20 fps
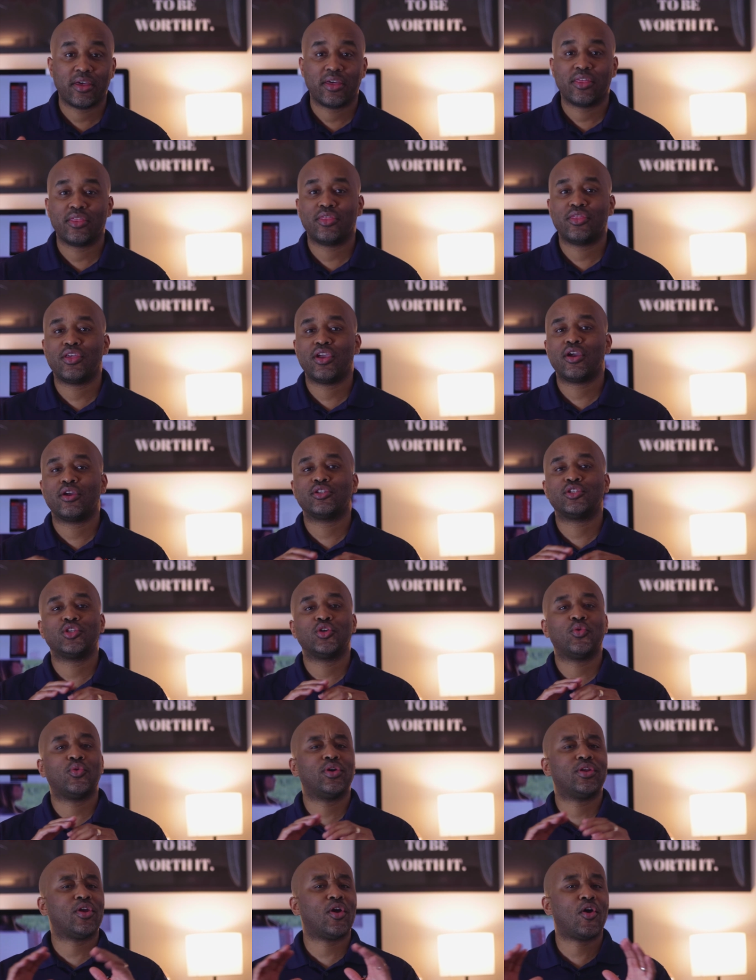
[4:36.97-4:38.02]
they're
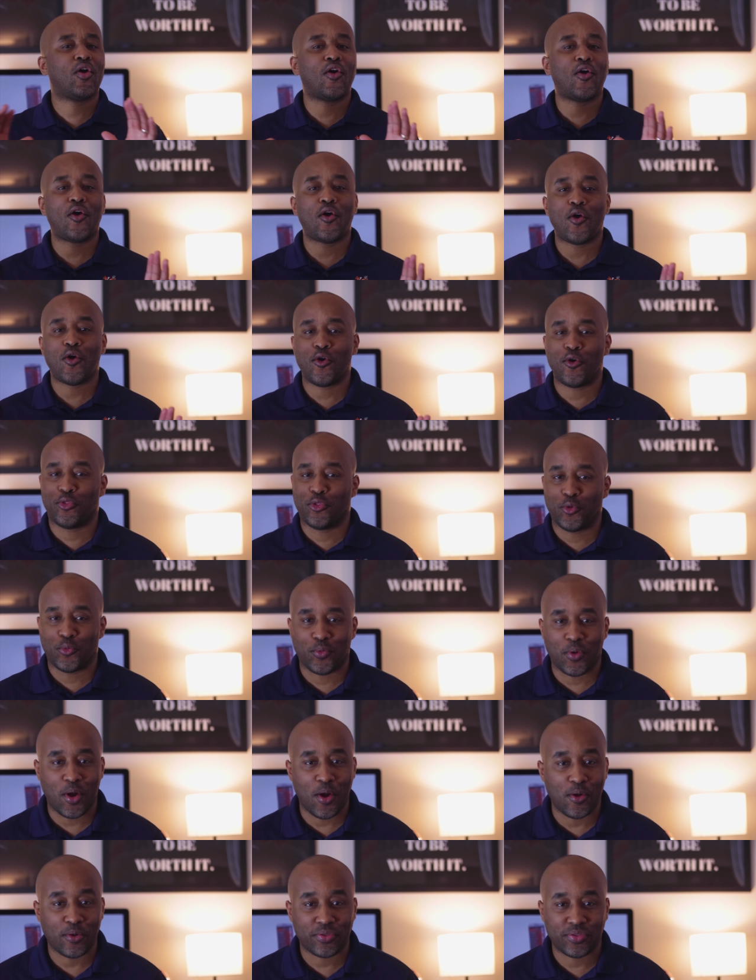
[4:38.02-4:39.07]
doing all the
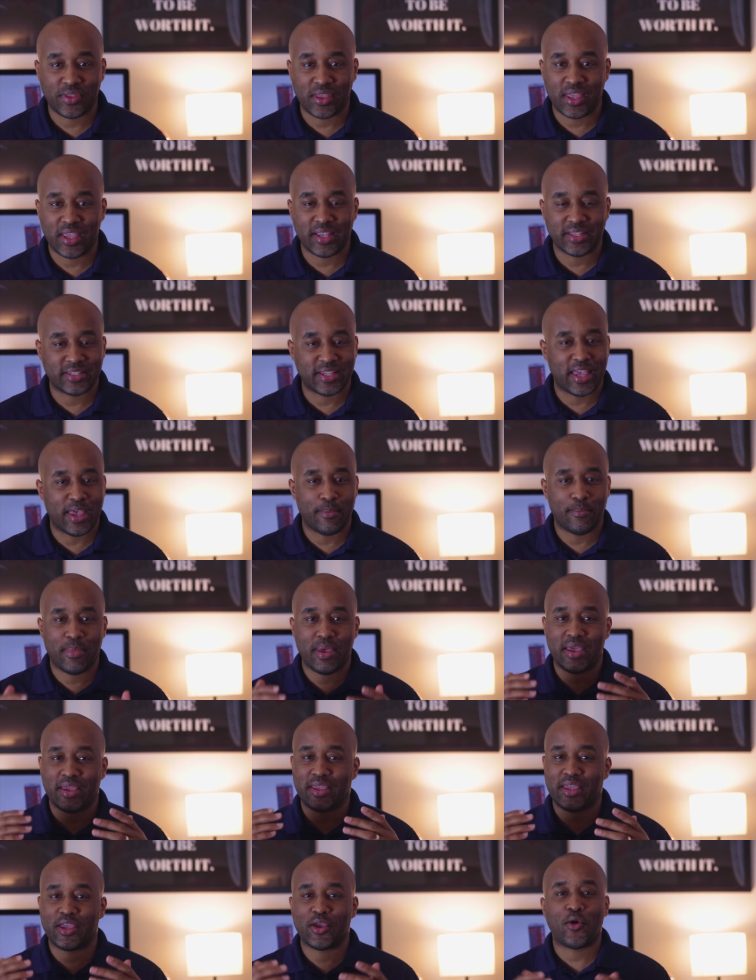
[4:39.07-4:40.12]
wrong things and
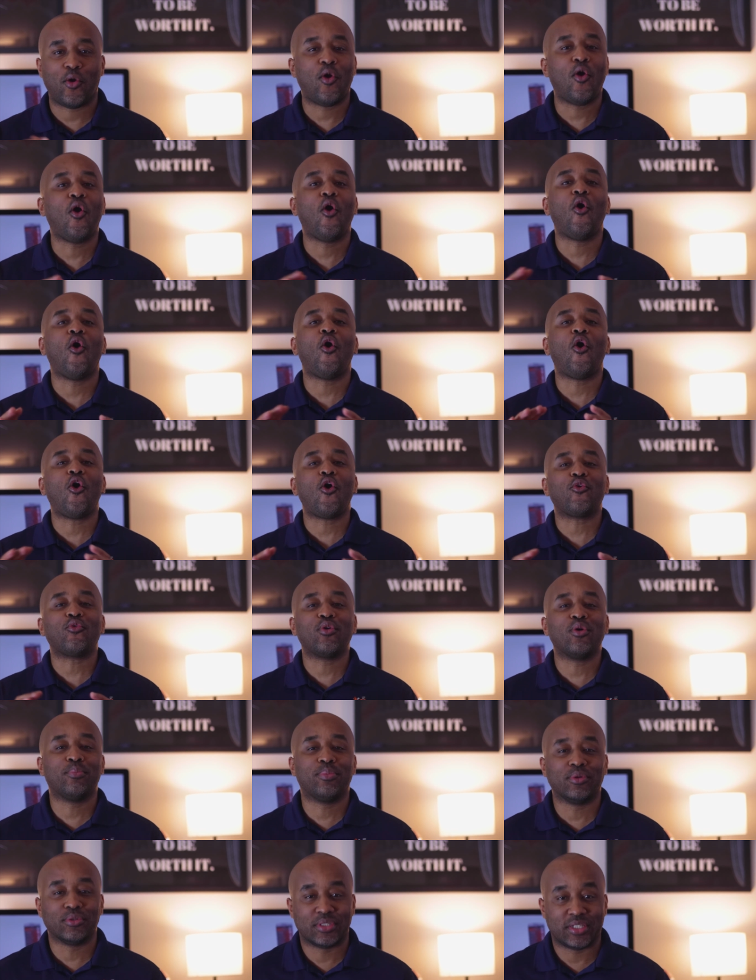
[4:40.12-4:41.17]
making
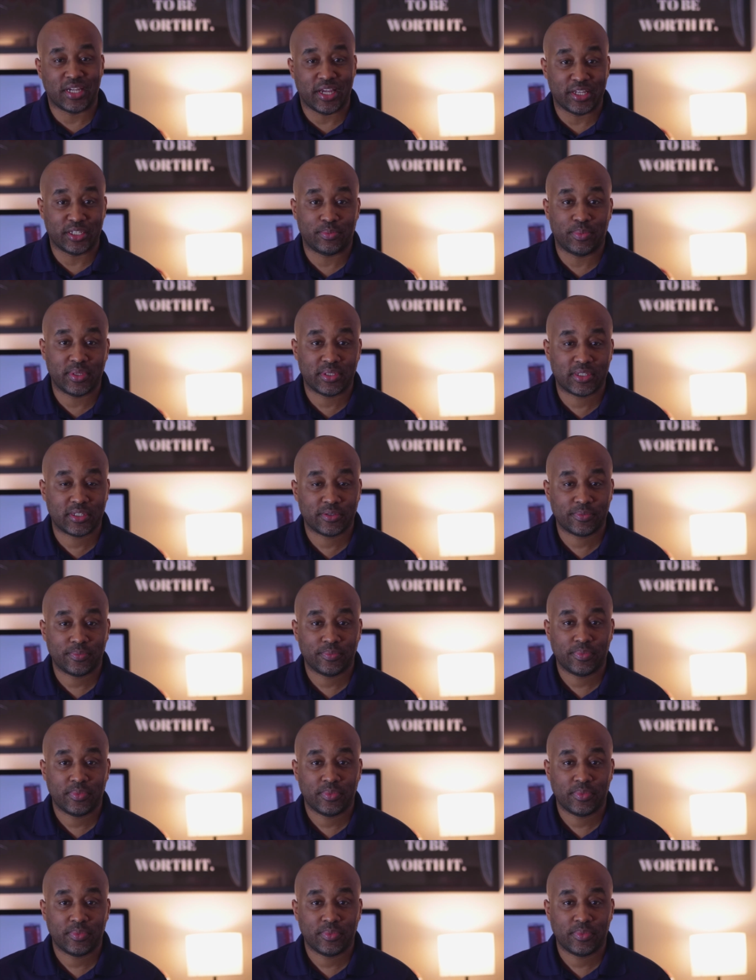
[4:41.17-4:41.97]
horrible judgments.